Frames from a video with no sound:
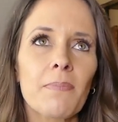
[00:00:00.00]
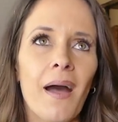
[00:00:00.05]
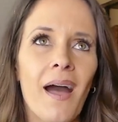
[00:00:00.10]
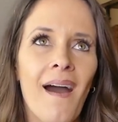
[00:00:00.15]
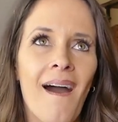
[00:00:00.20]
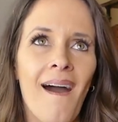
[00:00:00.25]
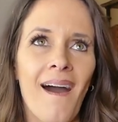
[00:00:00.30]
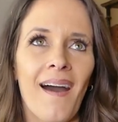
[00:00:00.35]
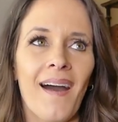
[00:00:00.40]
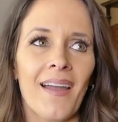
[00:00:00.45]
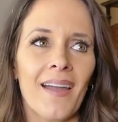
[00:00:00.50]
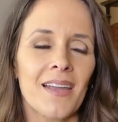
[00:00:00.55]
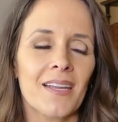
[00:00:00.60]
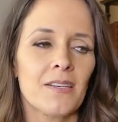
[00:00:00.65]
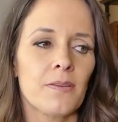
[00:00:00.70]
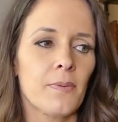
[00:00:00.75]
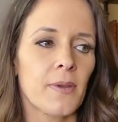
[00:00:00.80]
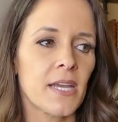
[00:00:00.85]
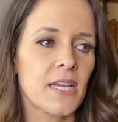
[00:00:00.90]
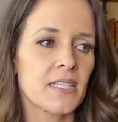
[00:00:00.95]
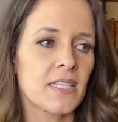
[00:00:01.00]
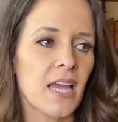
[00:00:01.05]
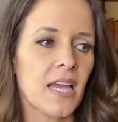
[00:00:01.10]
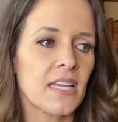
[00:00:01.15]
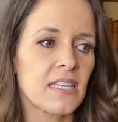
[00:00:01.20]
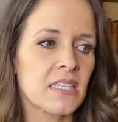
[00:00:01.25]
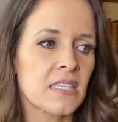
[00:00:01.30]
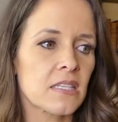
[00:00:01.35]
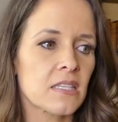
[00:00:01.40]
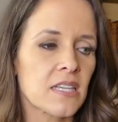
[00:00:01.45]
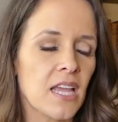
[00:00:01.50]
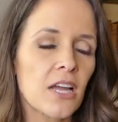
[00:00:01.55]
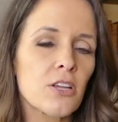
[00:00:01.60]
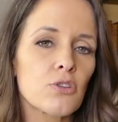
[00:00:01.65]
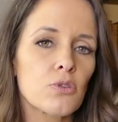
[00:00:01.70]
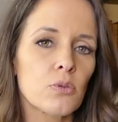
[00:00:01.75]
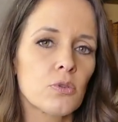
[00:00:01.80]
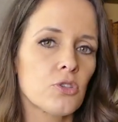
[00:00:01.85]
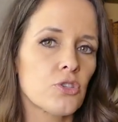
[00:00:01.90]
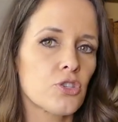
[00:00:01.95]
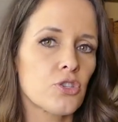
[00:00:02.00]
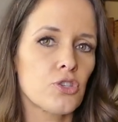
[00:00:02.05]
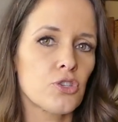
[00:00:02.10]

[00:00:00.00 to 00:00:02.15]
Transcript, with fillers: behind because I had scheduled